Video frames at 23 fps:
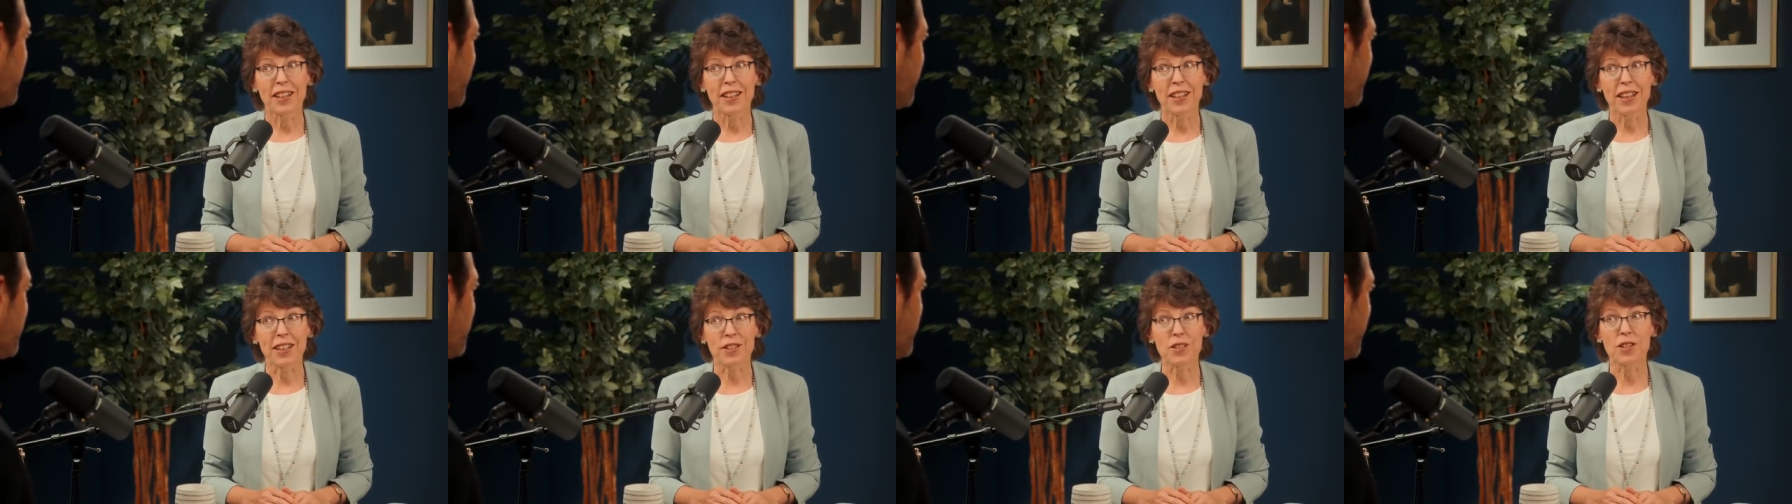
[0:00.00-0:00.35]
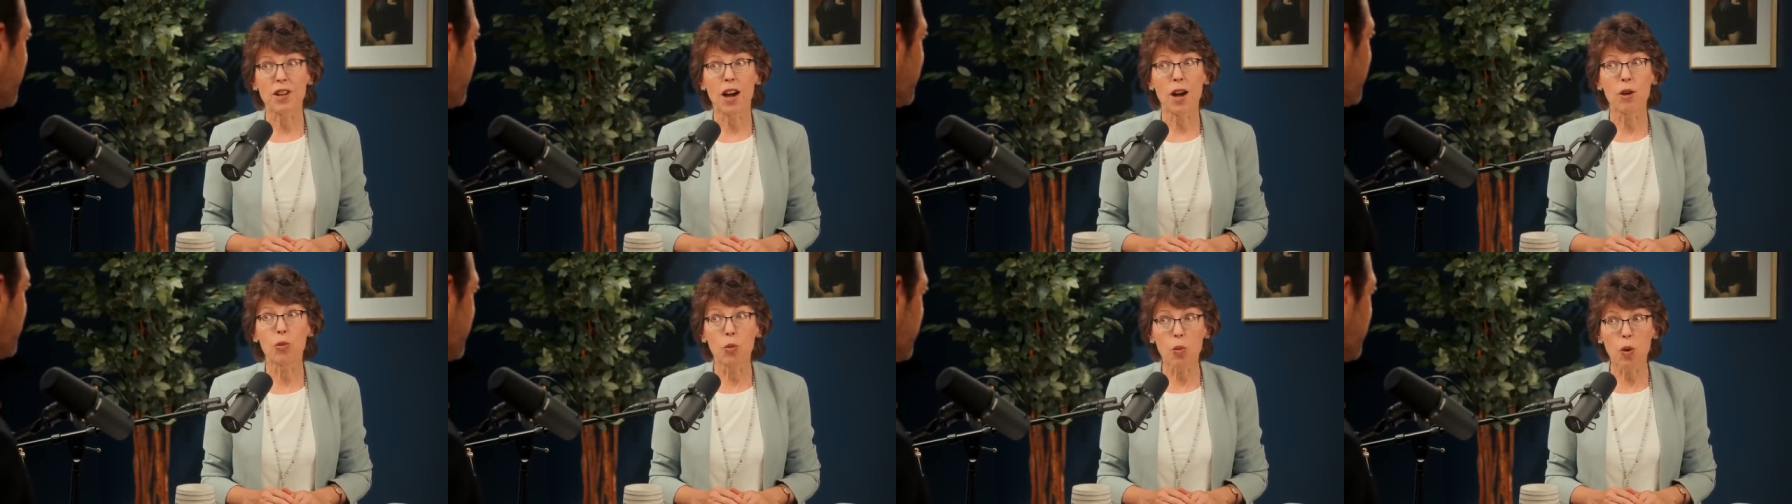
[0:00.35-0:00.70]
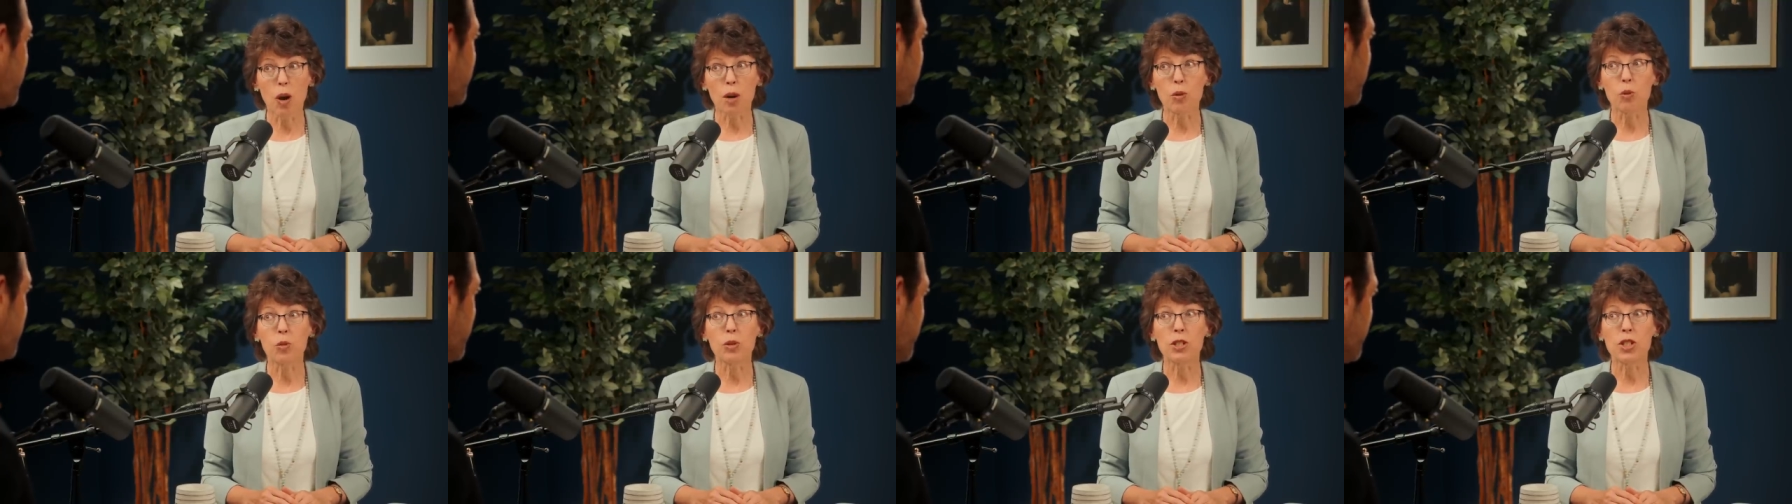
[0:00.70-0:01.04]
It's not
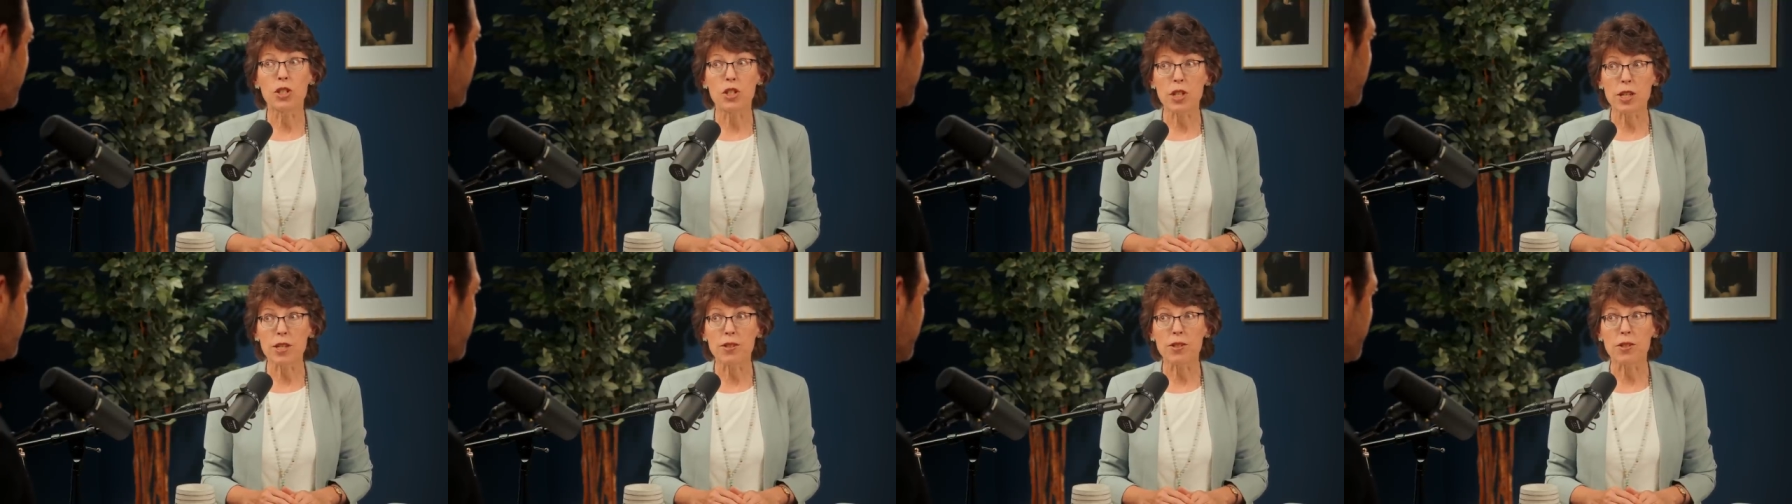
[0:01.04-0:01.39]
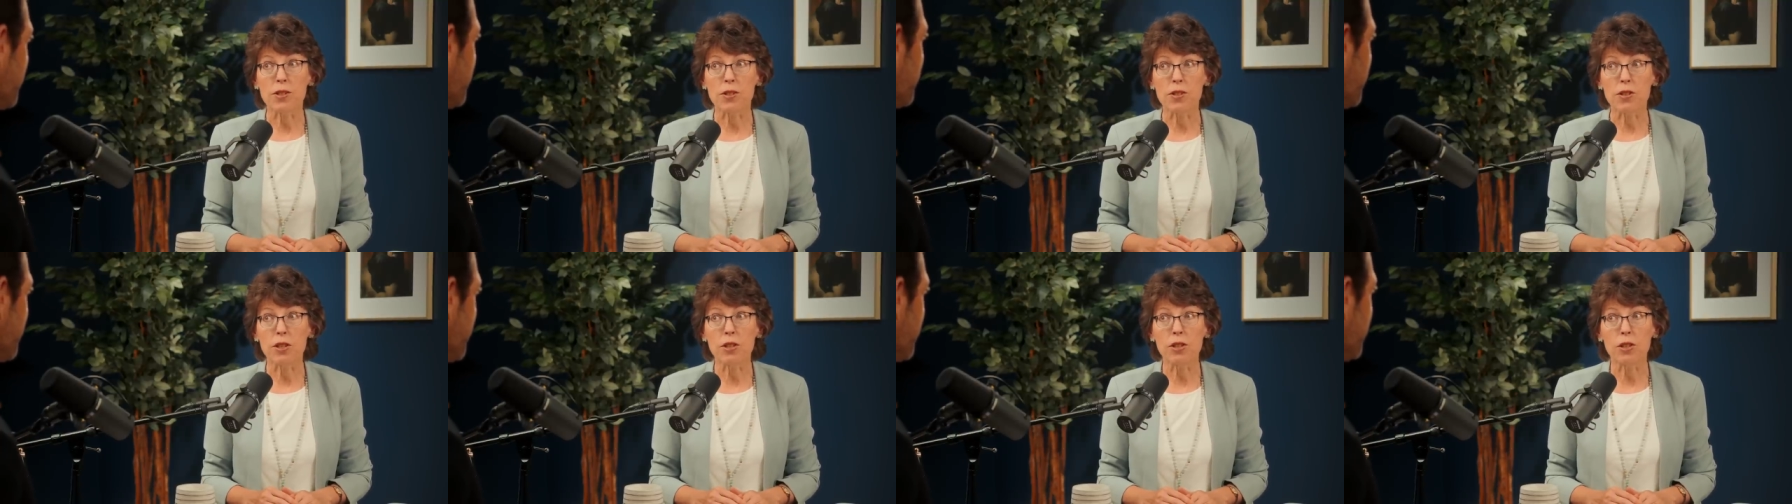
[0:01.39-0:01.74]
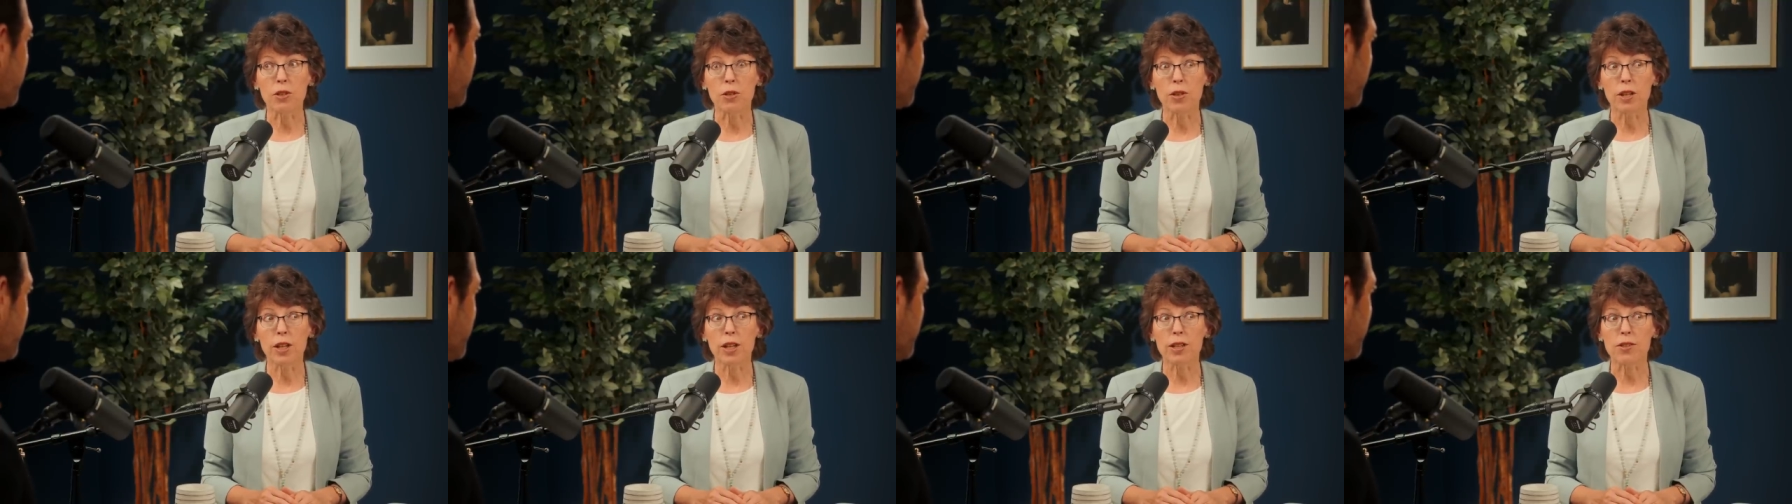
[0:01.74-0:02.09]
what would Jesus
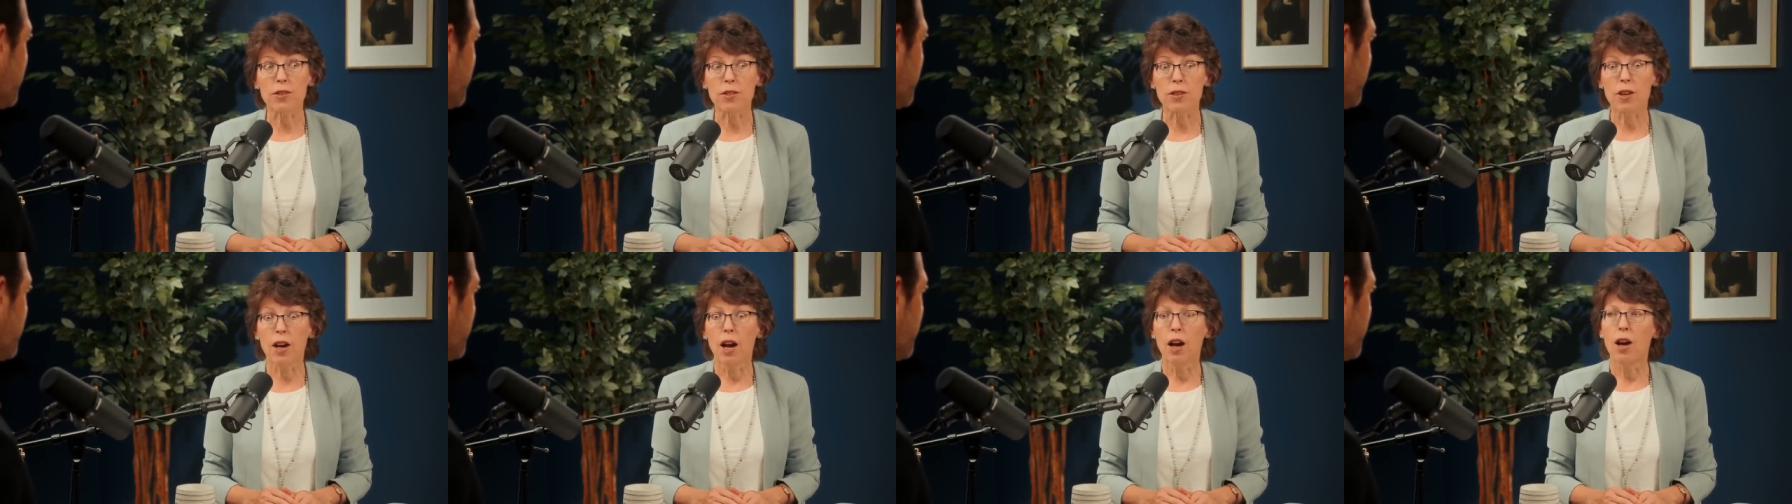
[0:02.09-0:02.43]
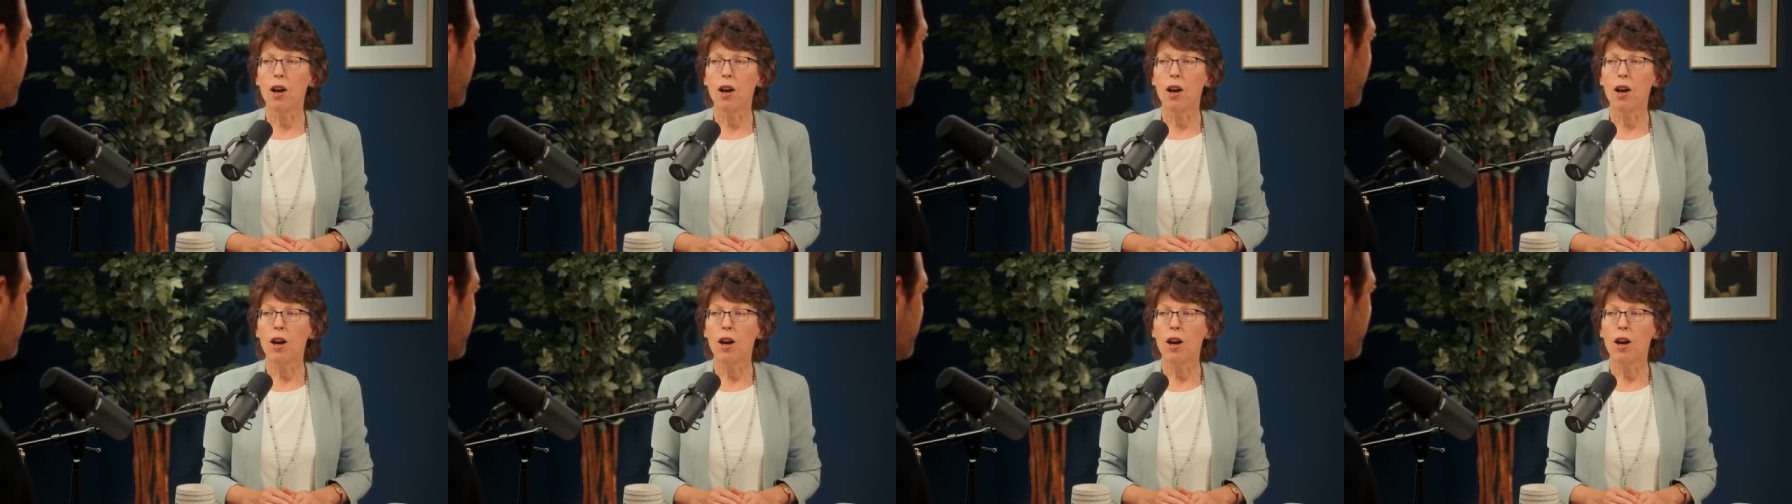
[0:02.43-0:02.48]
do? It's